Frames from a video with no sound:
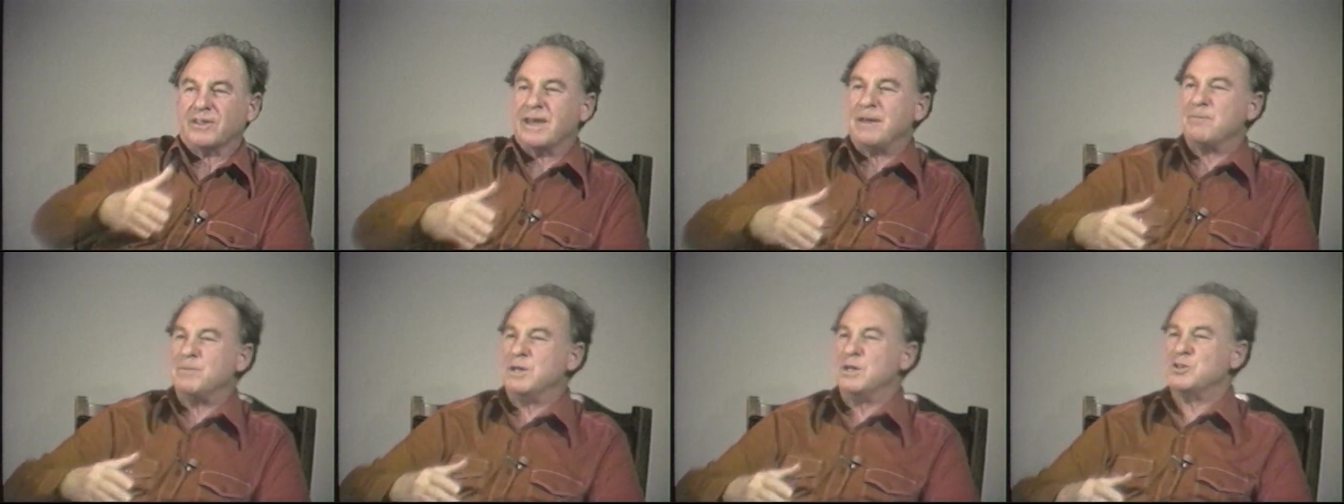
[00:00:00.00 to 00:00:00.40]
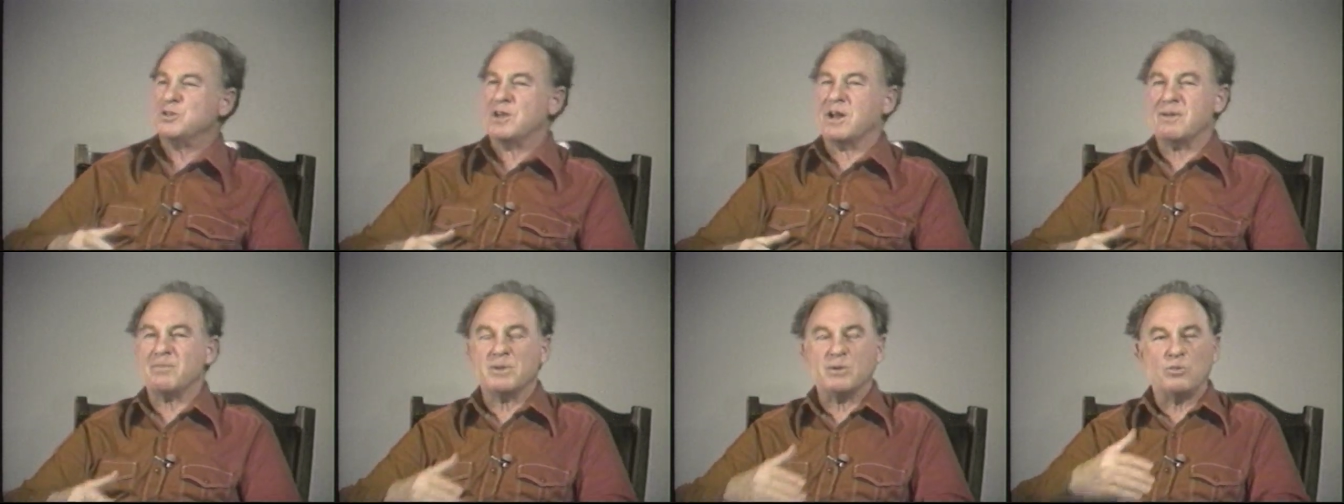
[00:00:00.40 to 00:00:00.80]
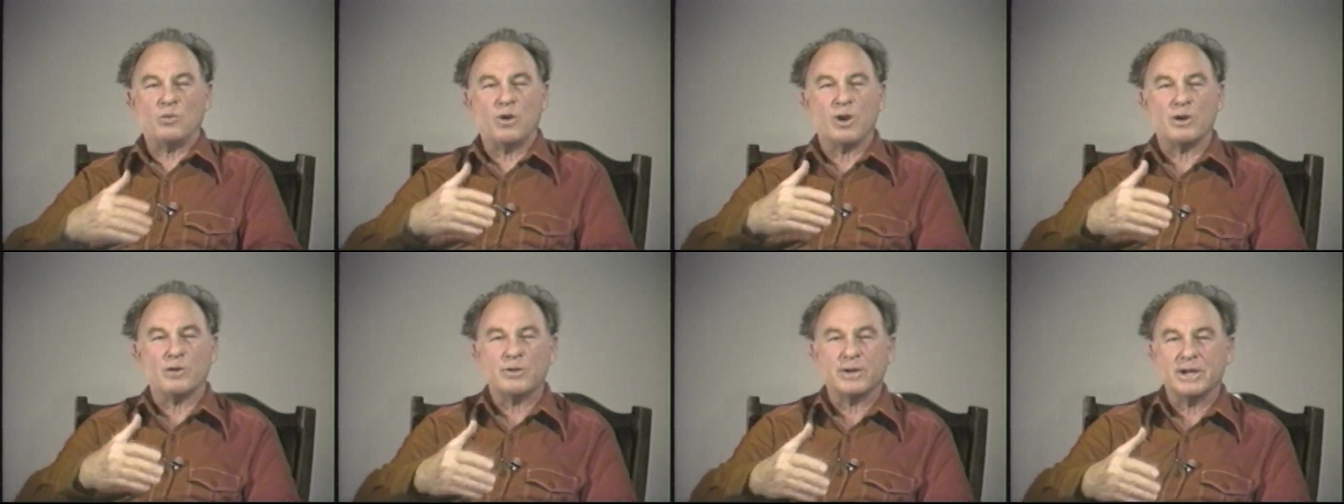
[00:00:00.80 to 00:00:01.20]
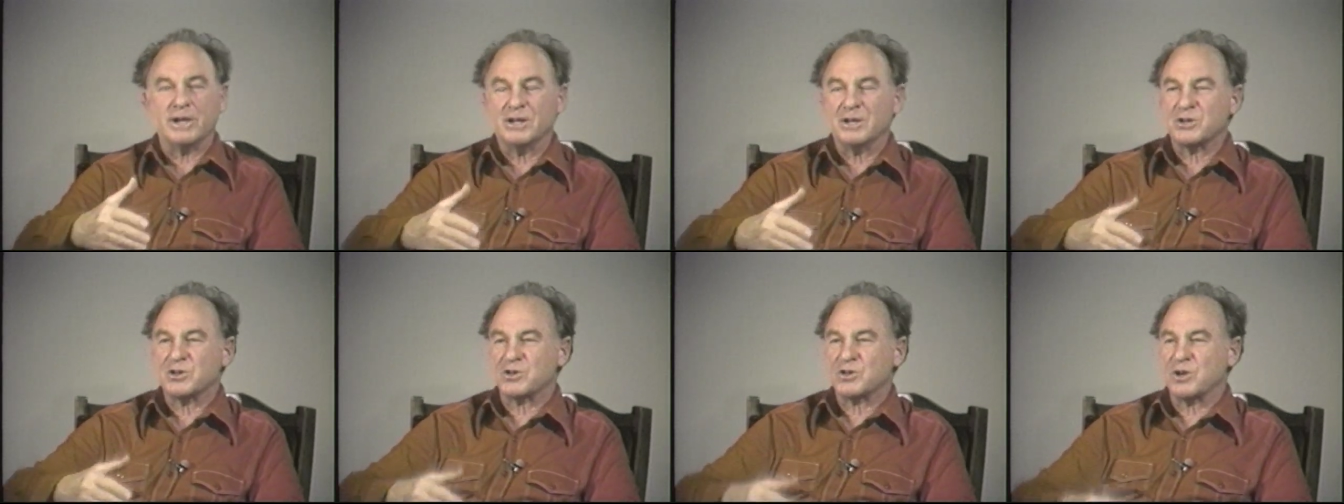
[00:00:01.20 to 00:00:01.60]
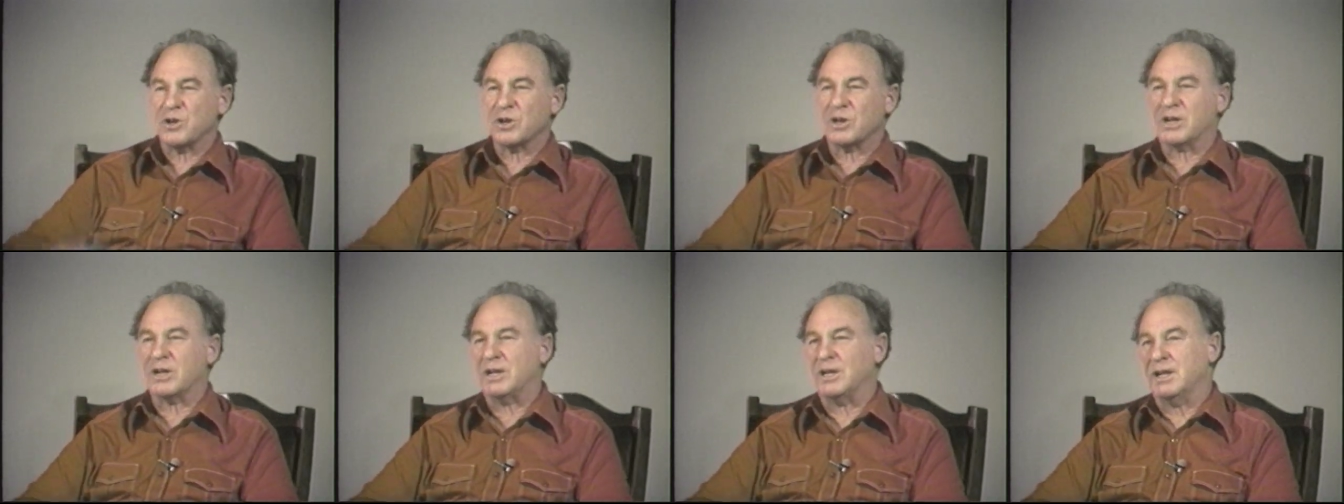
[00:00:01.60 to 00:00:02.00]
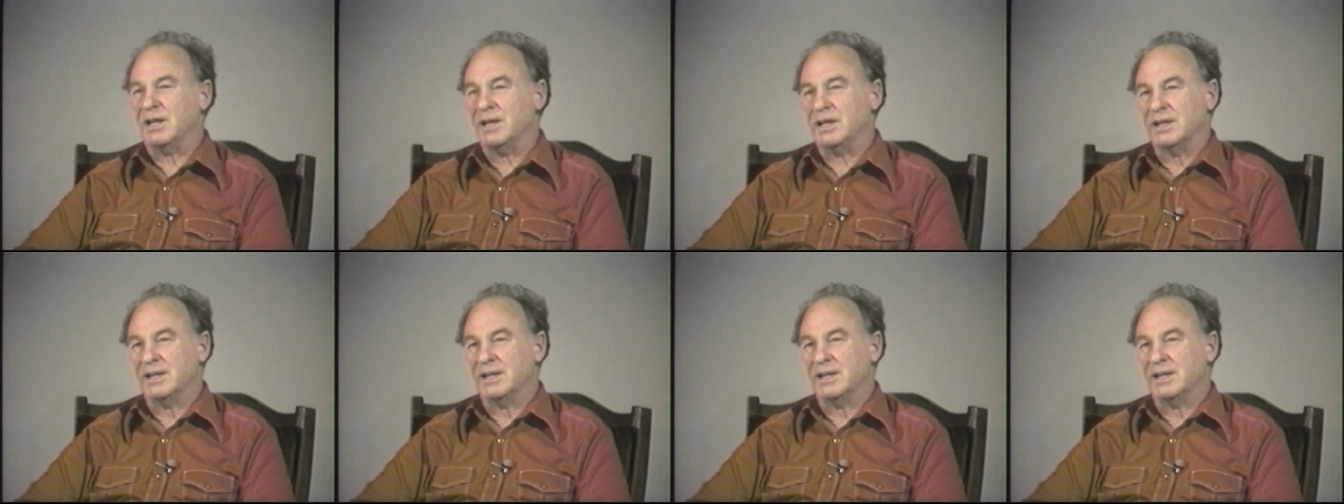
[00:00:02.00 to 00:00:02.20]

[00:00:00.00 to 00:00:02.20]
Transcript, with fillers: That means that I've been wandering in a circle.